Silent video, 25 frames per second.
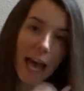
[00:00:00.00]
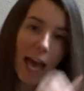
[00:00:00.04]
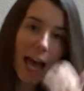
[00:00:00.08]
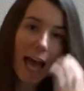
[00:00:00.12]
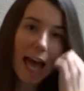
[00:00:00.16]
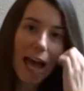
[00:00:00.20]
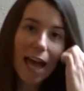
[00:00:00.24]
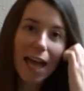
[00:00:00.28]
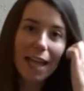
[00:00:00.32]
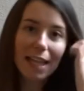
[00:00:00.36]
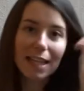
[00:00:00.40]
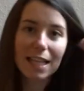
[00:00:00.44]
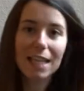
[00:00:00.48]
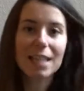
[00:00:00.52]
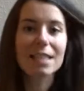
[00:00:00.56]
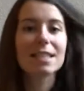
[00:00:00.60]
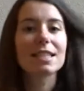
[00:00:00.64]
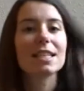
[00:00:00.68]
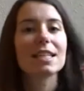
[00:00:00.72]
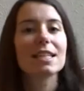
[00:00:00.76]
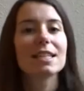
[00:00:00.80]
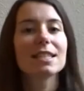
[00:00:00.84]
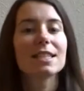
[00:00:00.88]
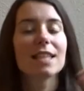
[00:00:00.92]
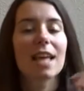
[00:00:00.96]
And this
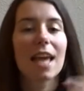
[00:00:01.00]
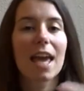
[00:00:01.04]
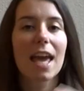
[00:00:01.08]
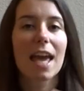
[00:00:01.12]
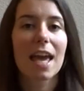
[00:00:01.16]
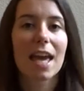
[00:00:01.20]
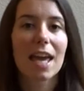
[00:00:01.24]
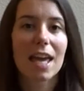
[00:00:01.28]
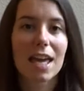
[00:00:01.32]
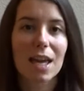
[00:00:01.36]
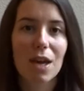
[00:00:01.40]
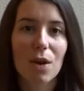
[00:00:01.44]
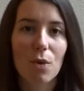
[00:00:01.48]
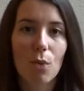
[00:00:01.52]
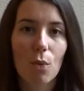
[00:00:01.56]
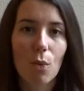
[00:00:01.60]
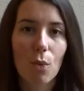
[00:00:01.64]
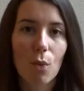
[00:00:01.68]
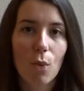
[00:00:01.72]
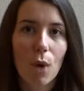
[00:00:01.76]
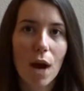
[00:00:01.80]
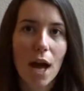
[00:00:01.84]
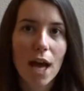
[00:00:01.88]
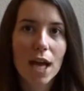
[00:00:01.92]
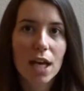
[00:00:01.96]
is a
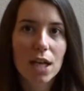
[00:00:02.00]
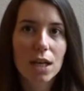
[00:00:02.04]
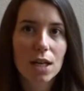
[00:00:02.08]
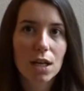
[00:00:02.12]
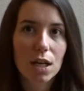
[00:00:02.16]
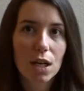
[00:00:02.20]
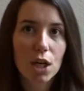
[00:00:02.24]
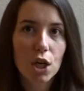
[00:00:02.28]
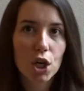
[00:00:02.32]
white